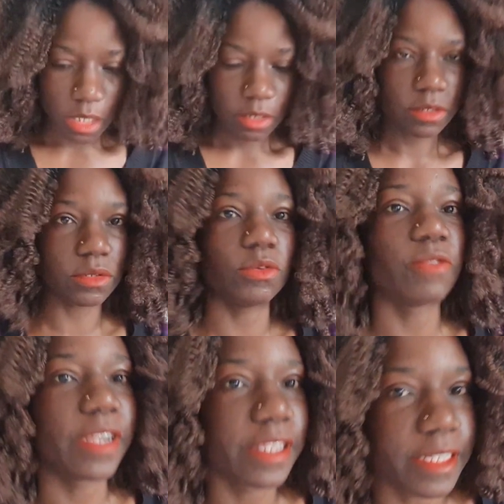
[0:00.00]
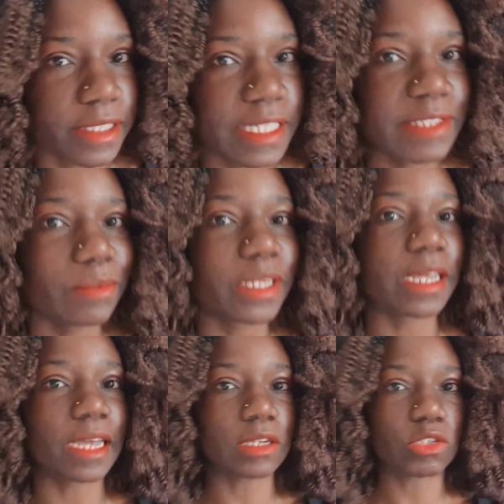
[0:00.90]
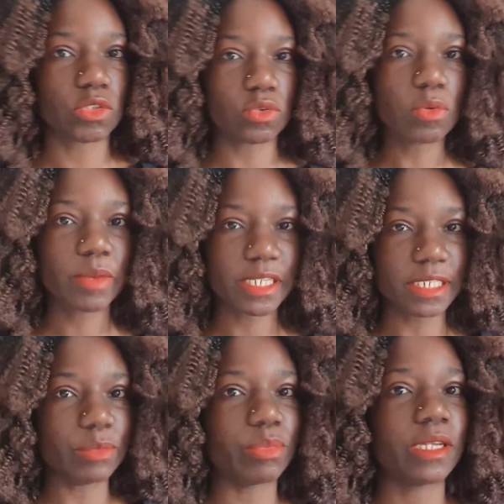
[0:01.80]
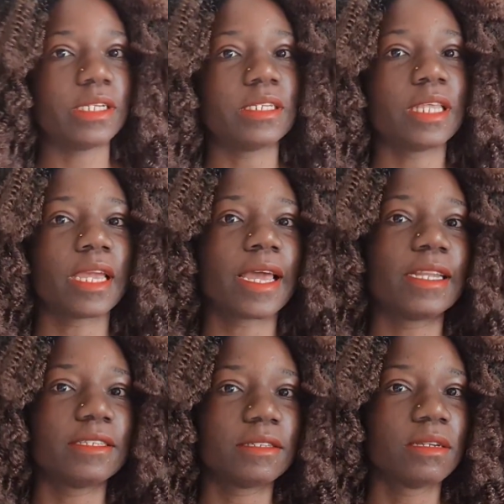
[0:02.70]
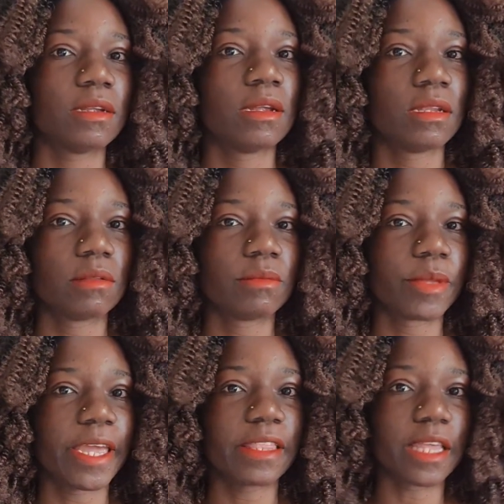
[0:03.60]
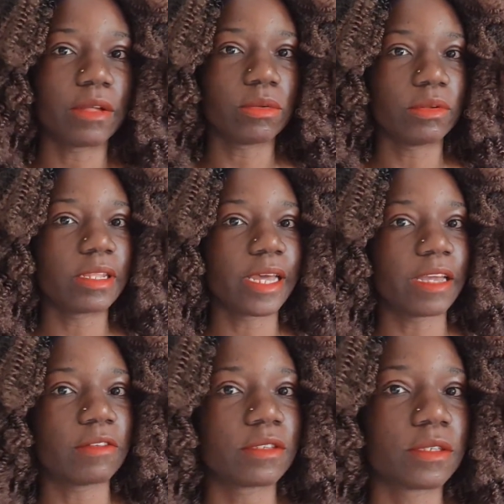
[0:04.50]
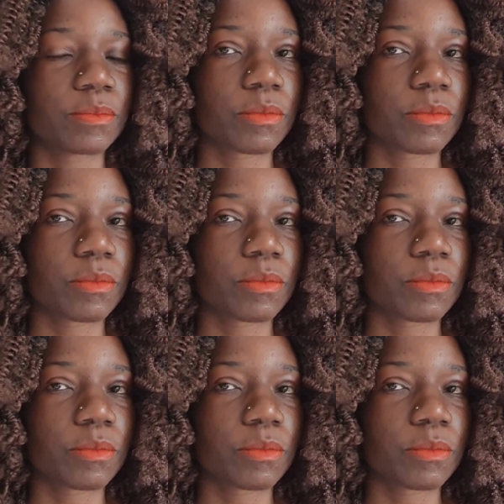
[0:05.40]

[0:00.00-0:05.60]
So you find that these men are so much dependent, they can't get their own lives.